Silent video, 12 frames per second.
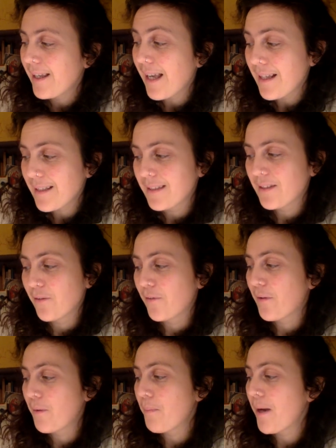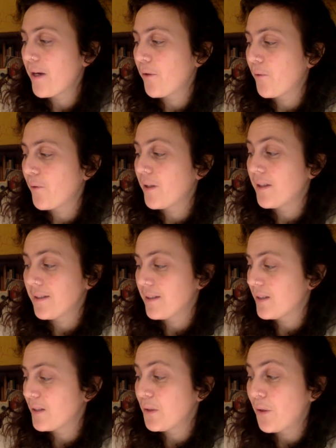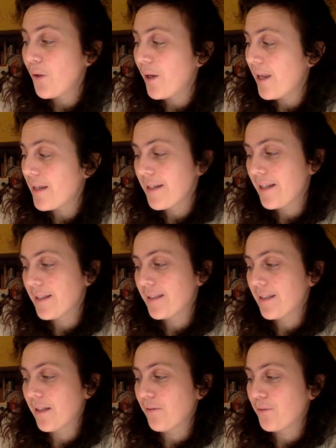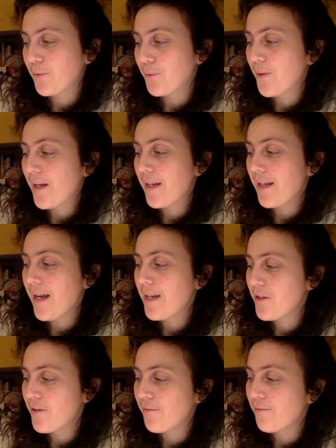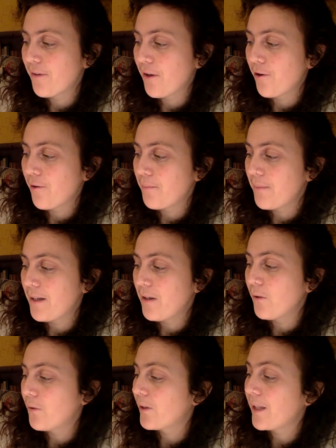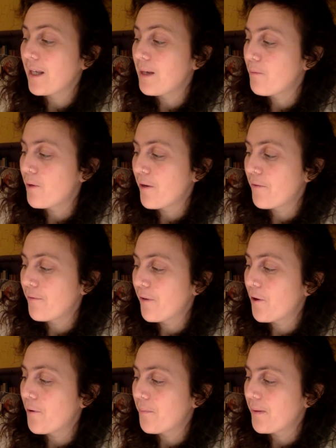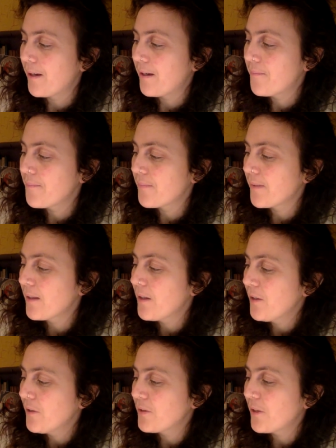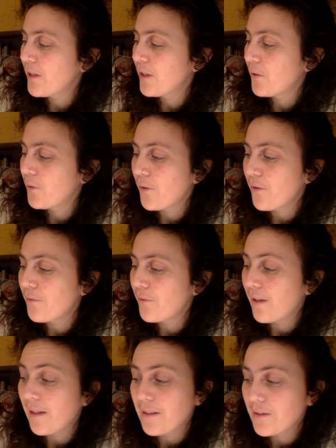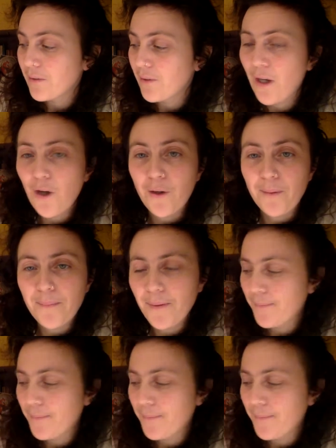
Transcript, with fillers: Cancer of the pancreas does not lend itself to radiation therapy or chemotherapy, so they could offer little hope.